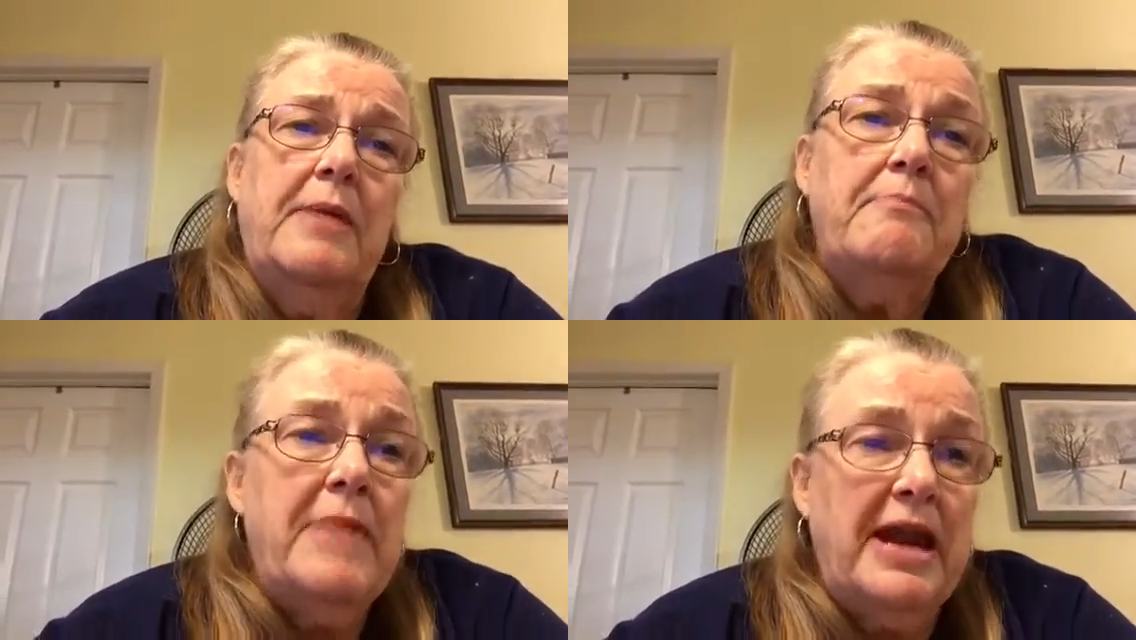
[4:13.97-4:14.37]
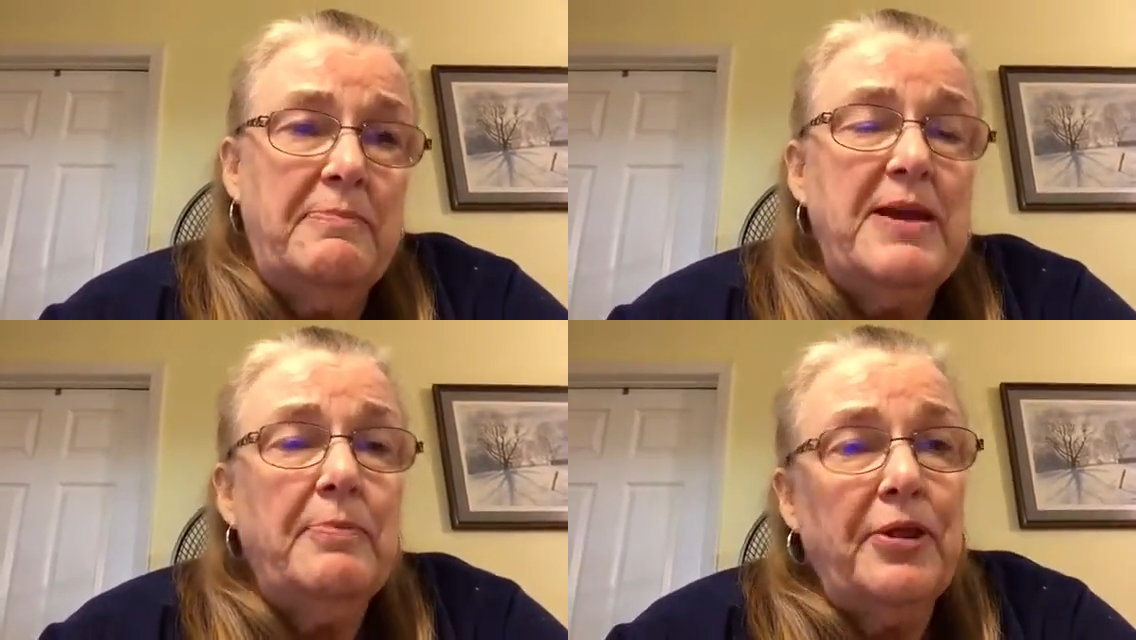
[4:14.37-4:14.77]
Many
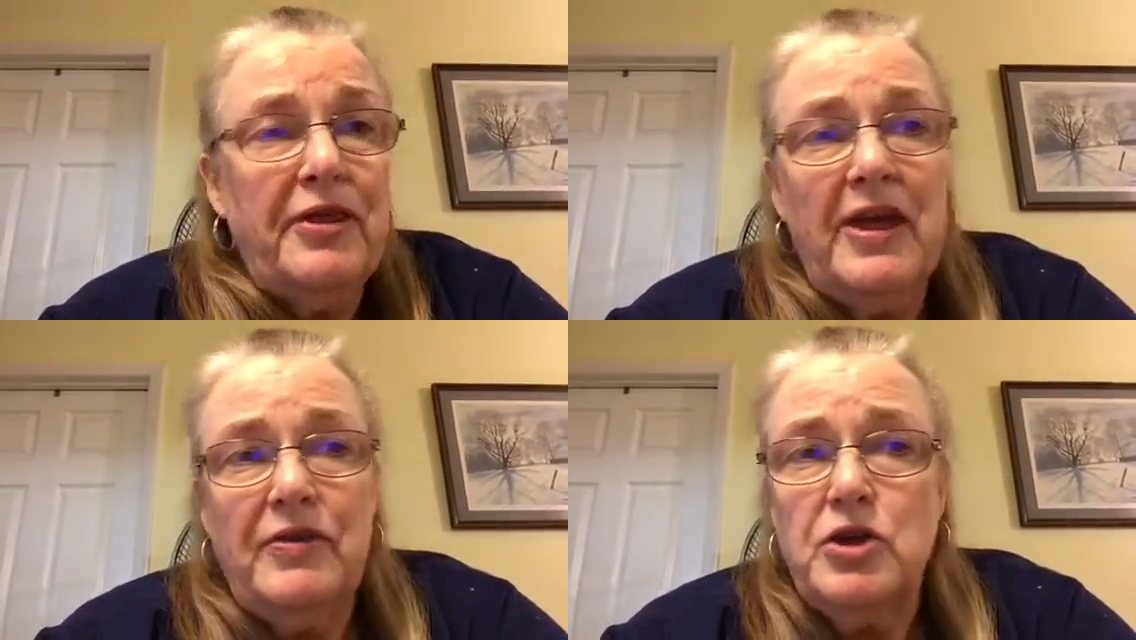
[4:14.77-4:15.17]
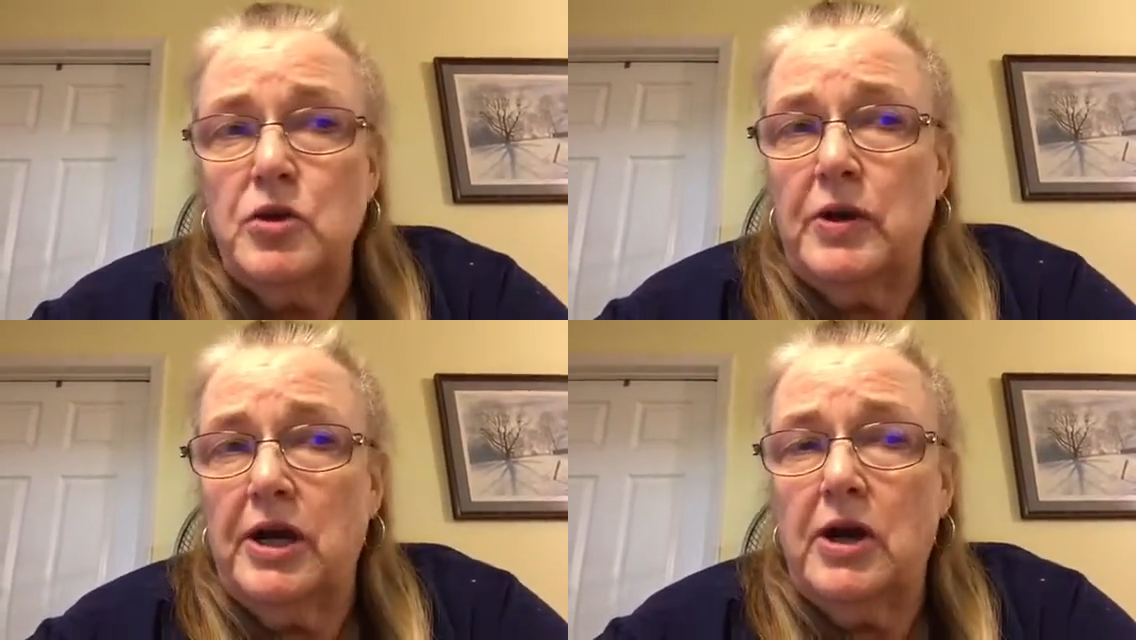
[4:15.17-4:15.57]
people think that
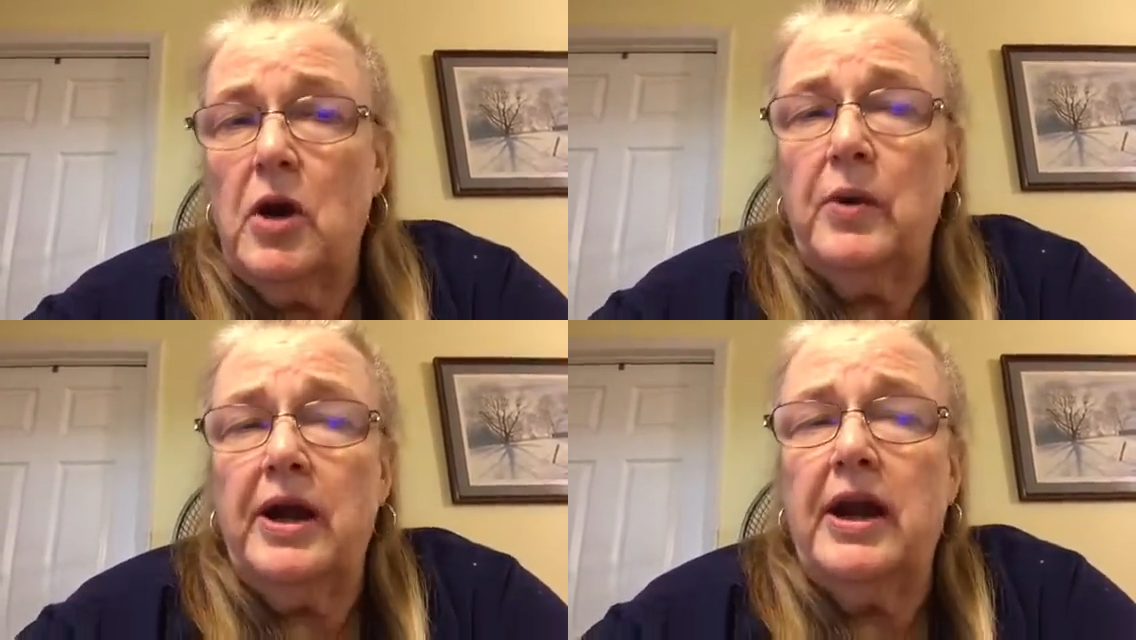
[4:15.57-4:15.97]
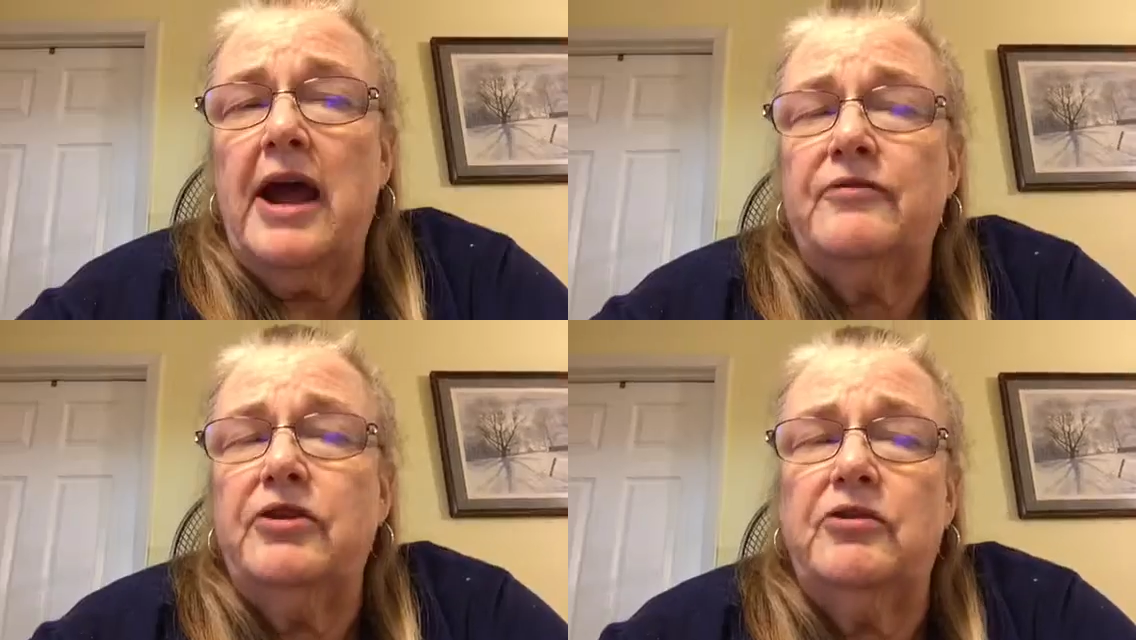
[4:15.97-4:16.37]
you can go in after